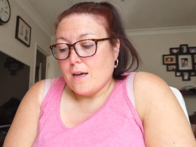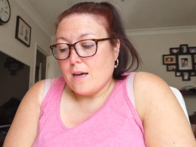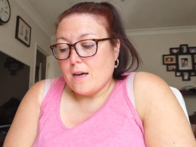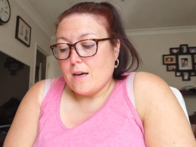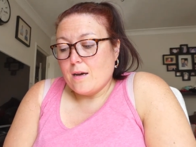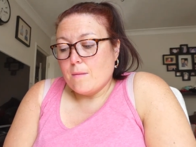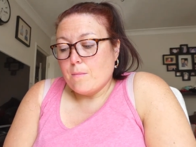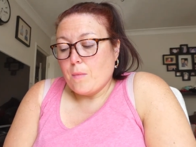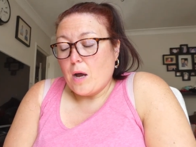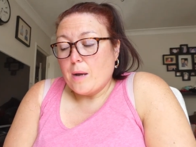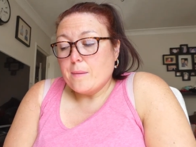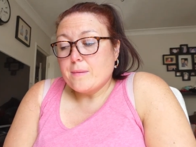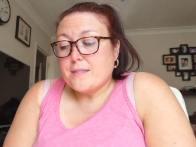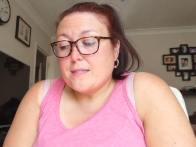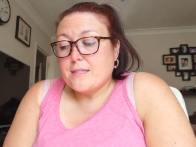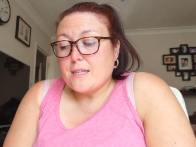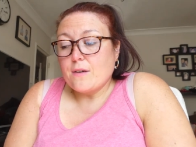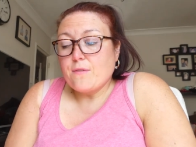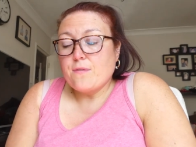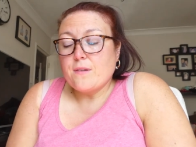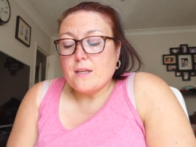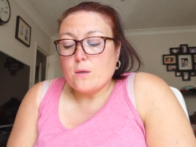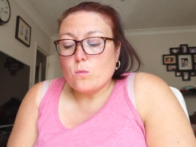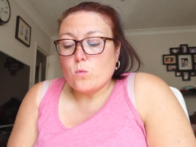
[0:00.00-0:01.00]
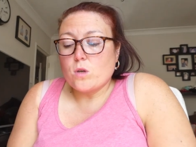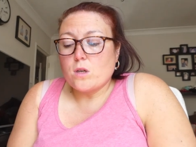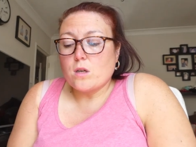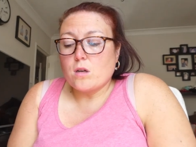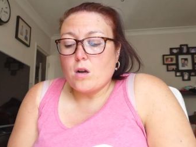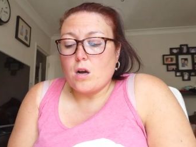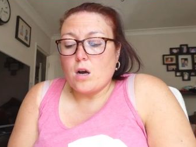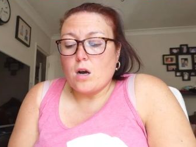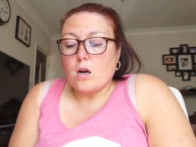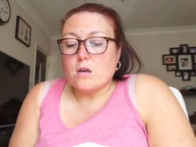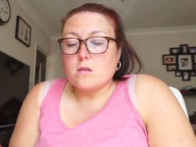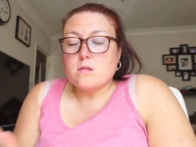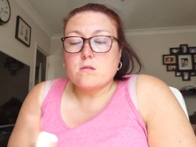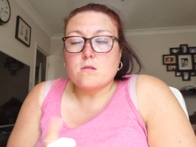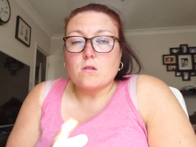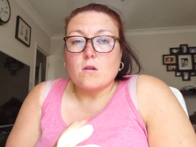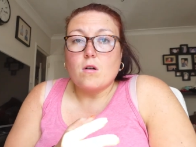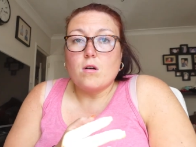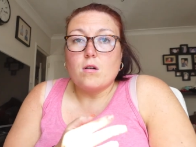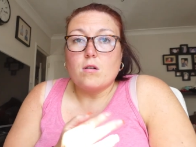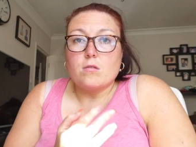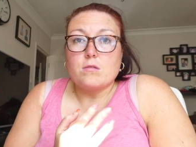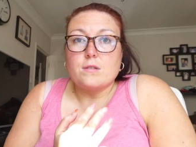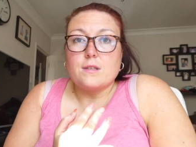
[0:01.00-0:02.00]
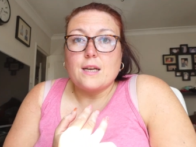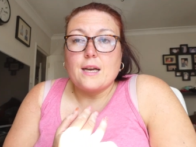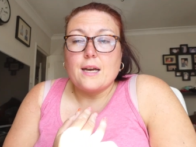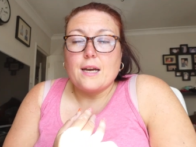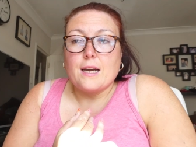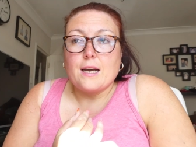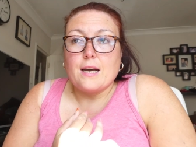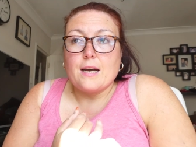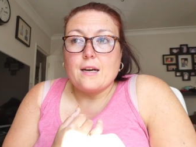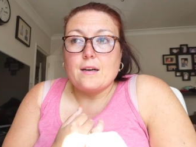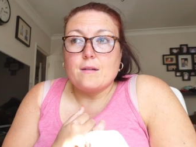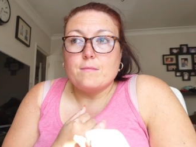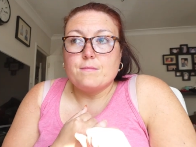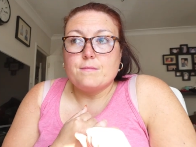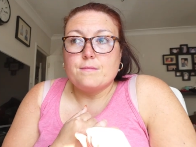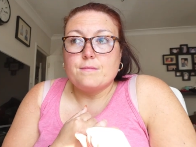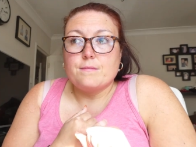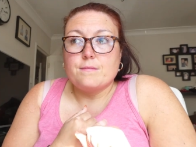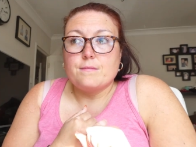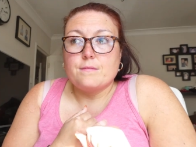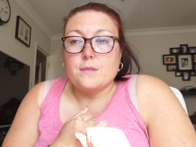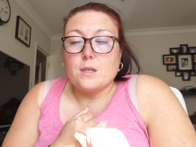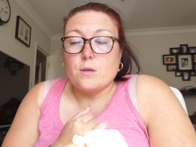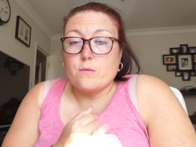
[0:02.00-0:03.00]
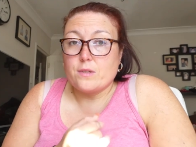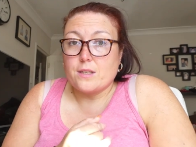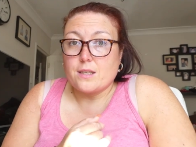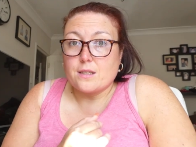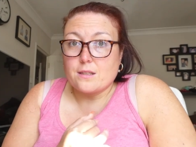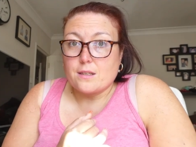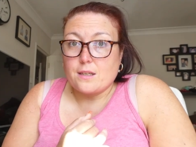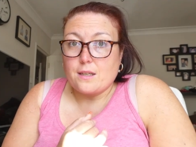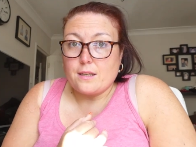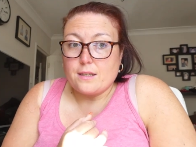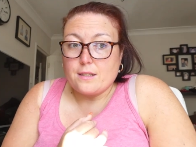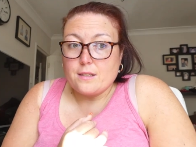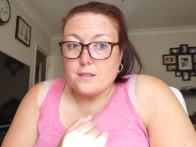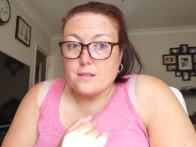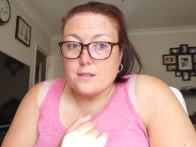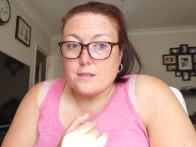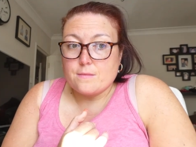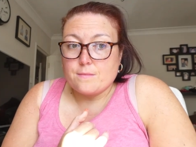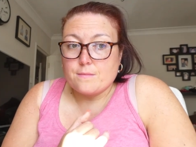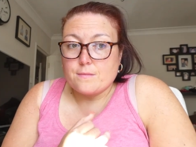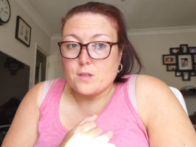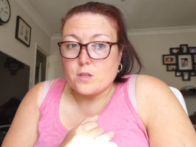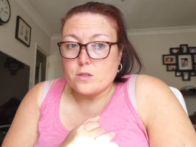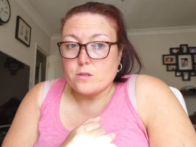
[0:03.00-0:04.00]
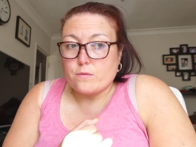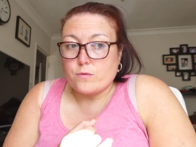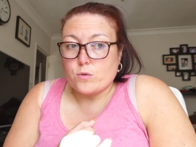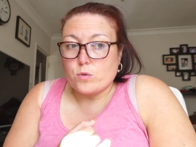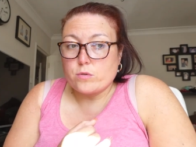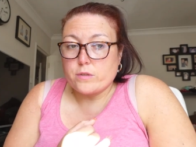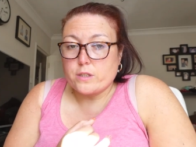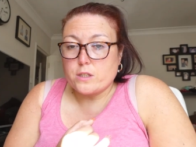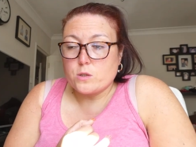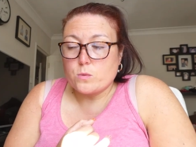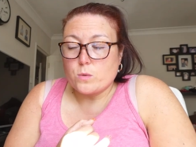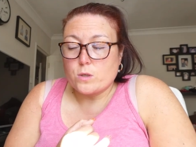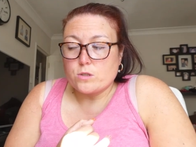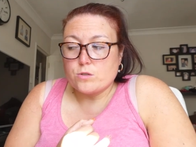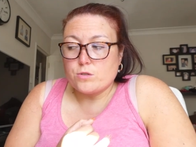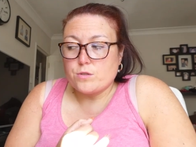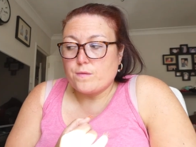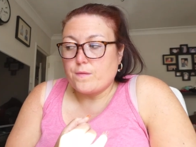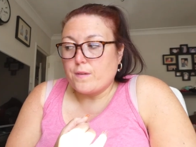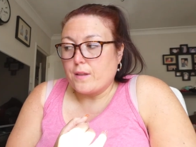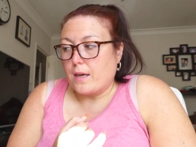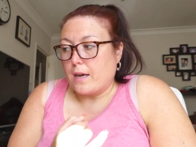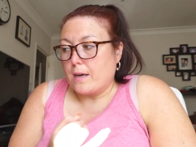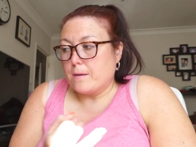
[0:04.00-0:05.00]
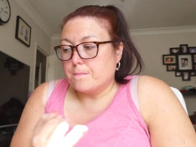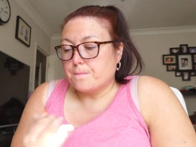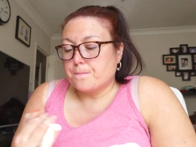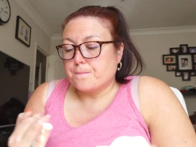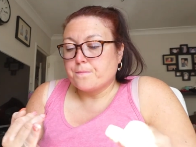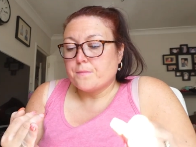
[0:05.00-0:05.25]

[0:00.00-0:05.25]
Um, I definitely want to cast on um, a ranunculus because I've already swatched for that.